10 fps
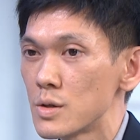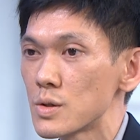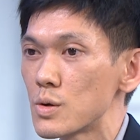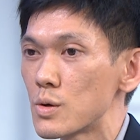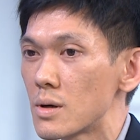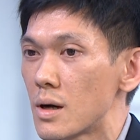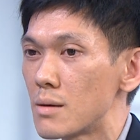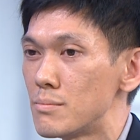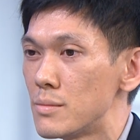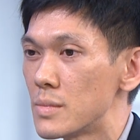So
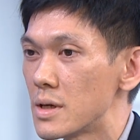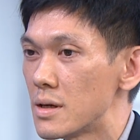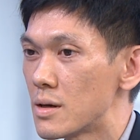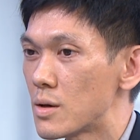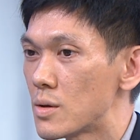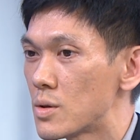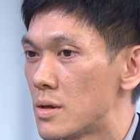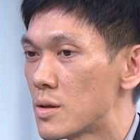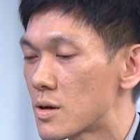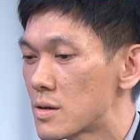um,
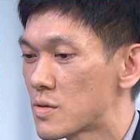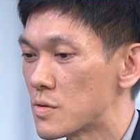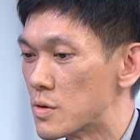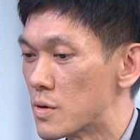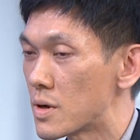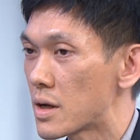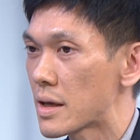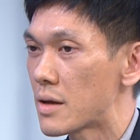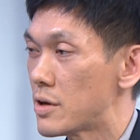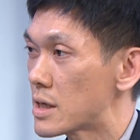in order to
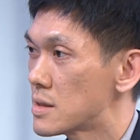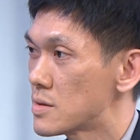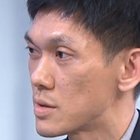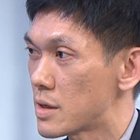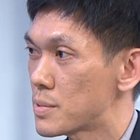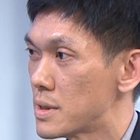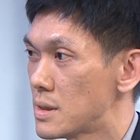get reactions to take